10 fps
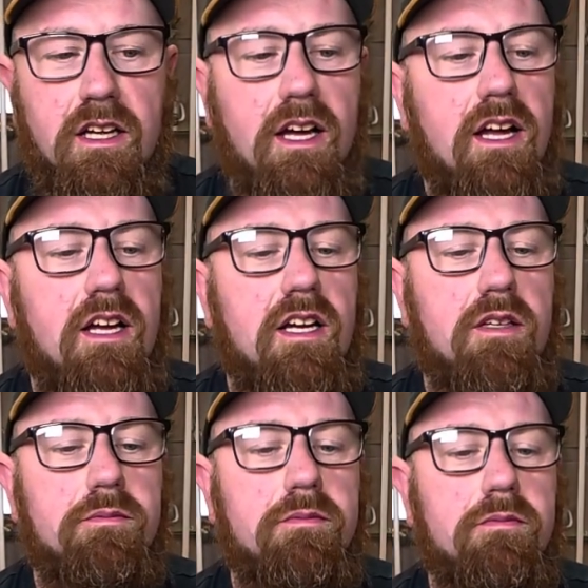
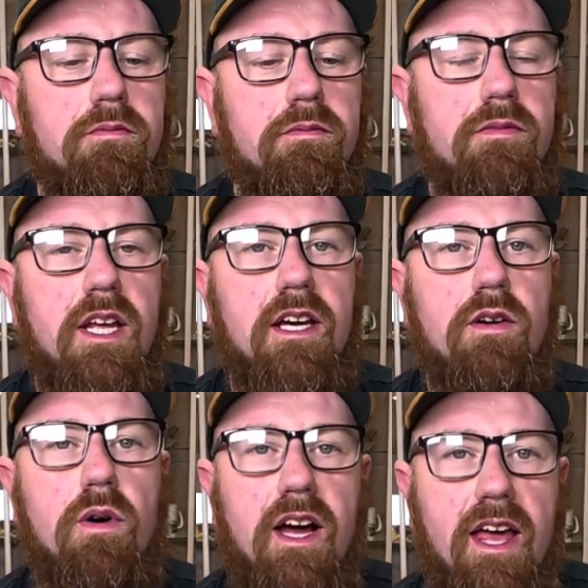they're
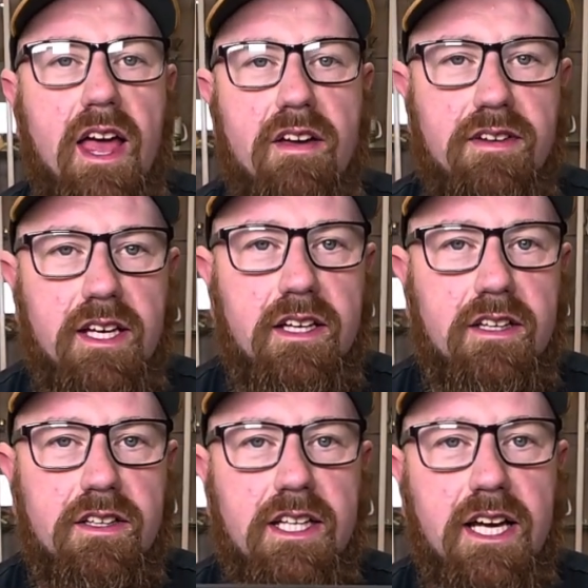quite heavy
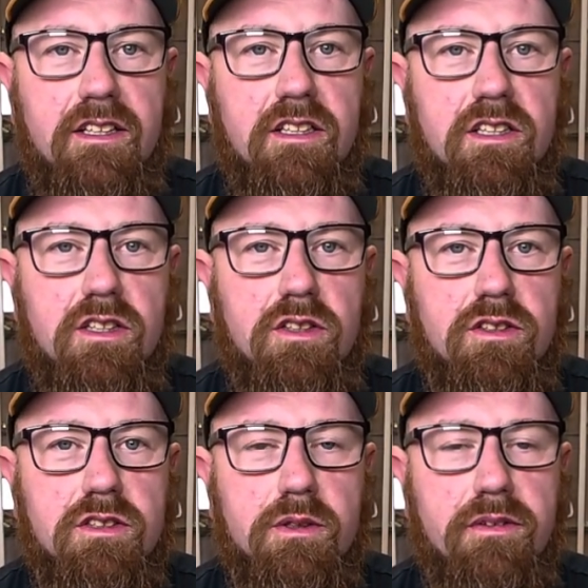at the end of the
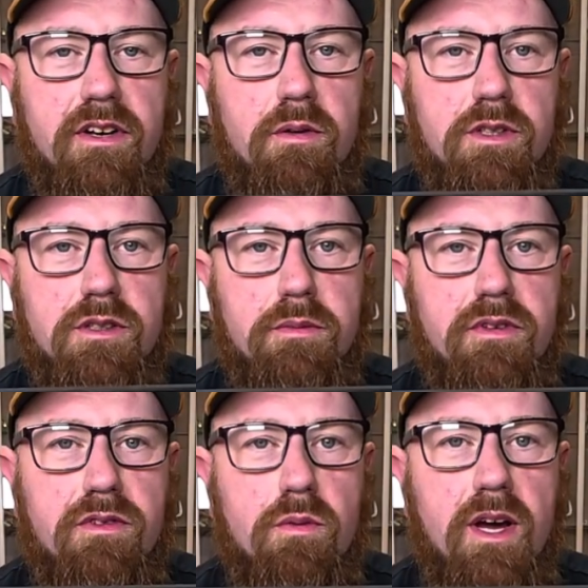gun. So if I want to
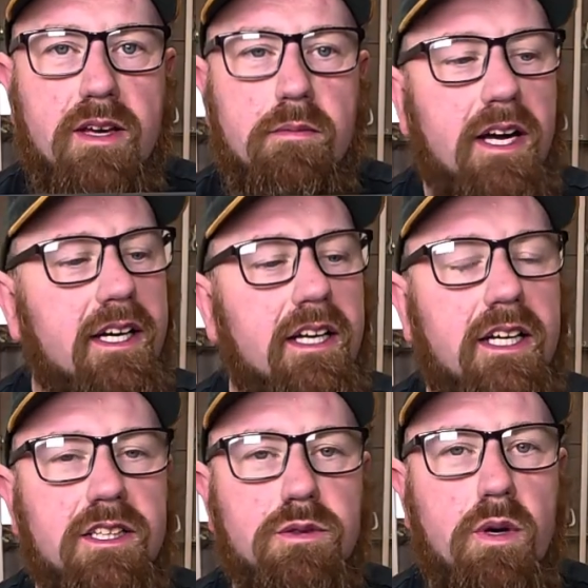move the weight back and
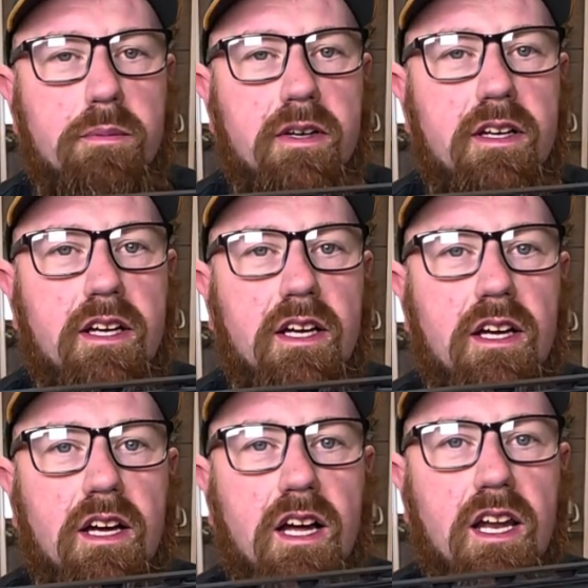I swap a
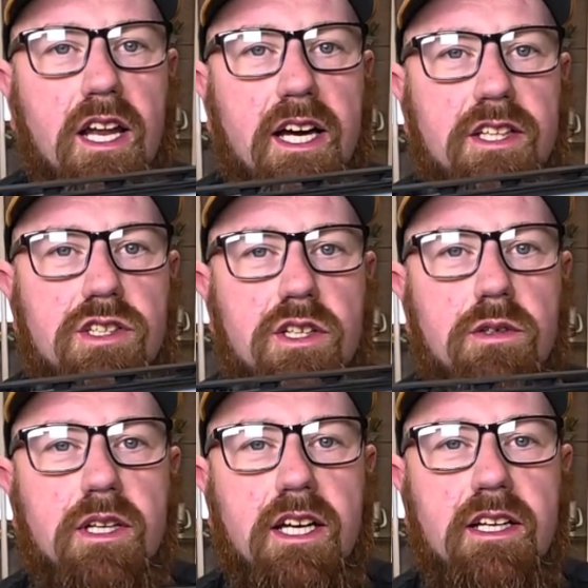light
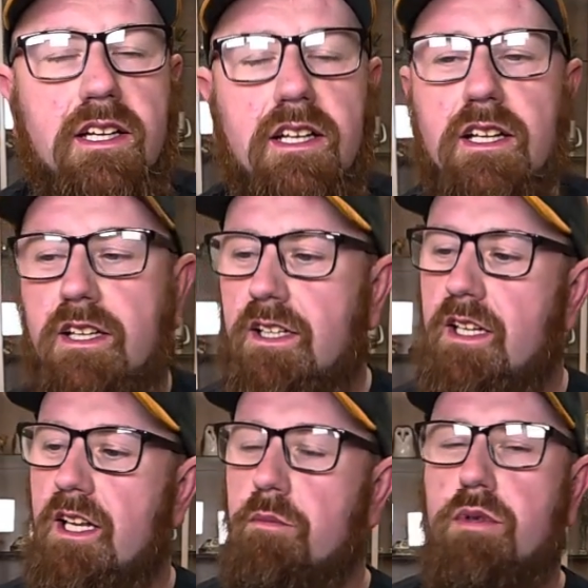choke in,
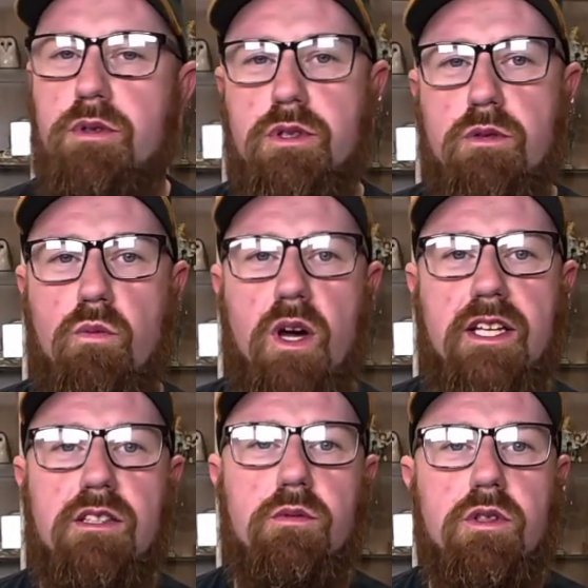and that puts some
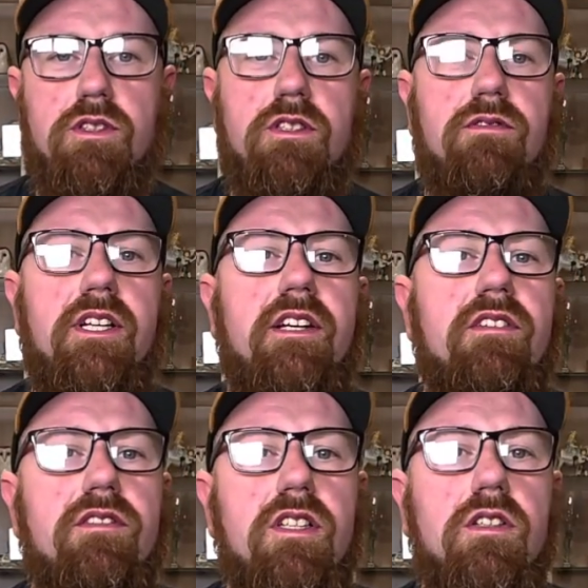weight towards the rear
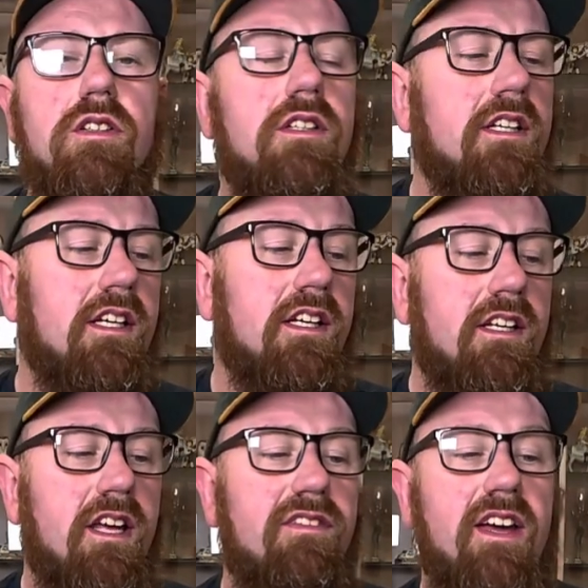of the gun.
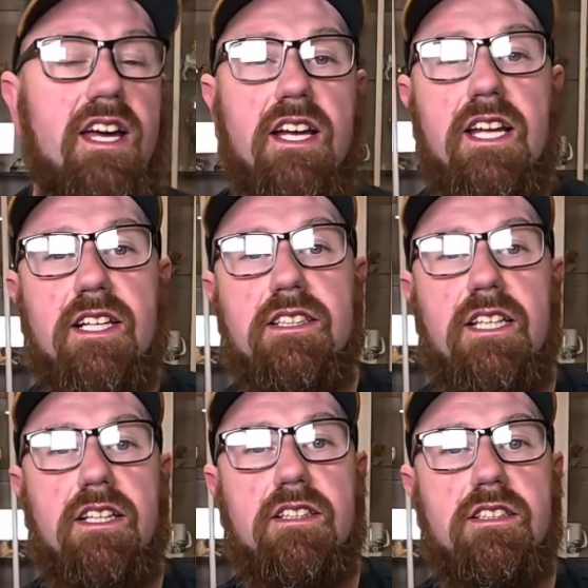If I had
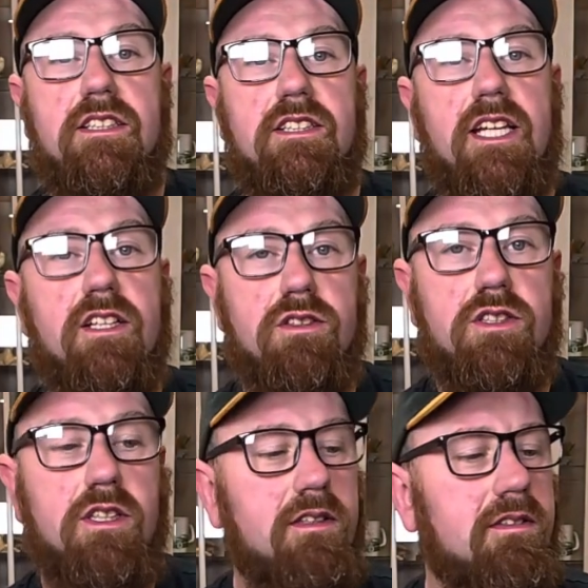extended steel
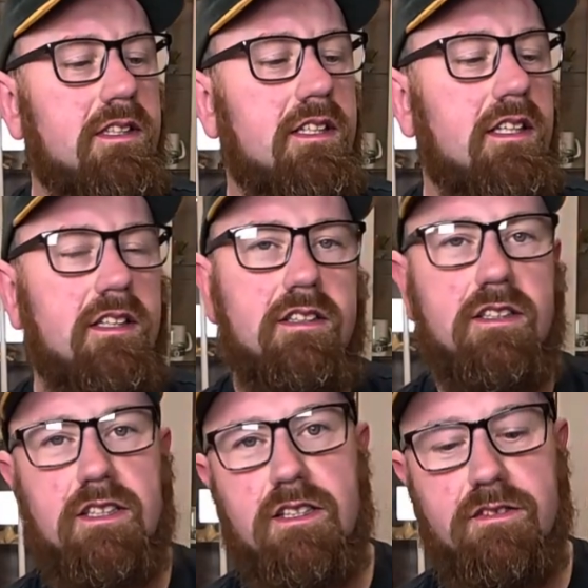chokes,
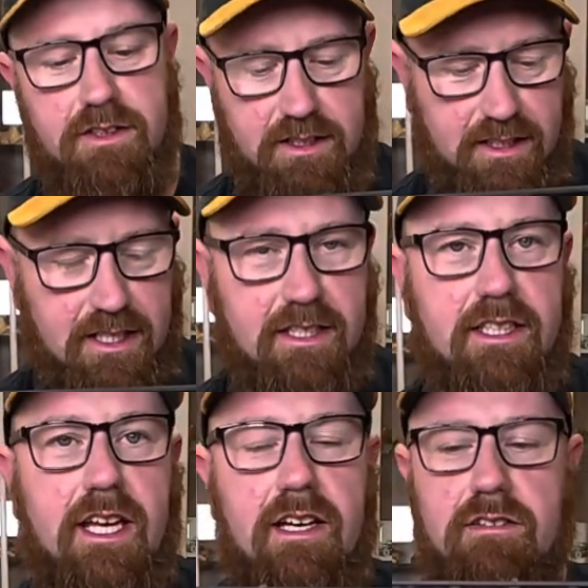then obviously that
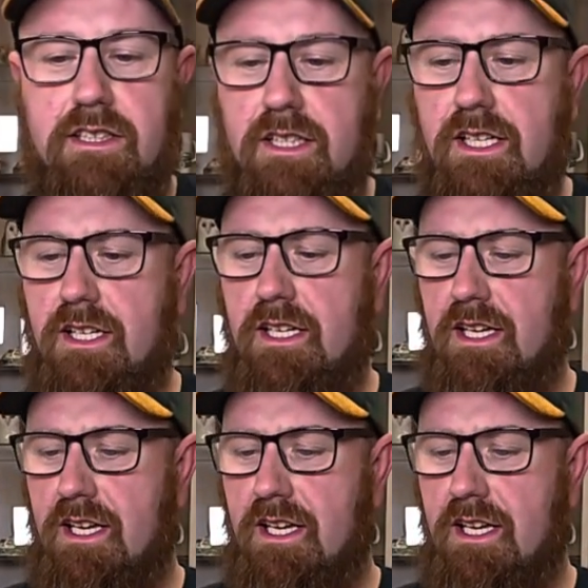would counter that.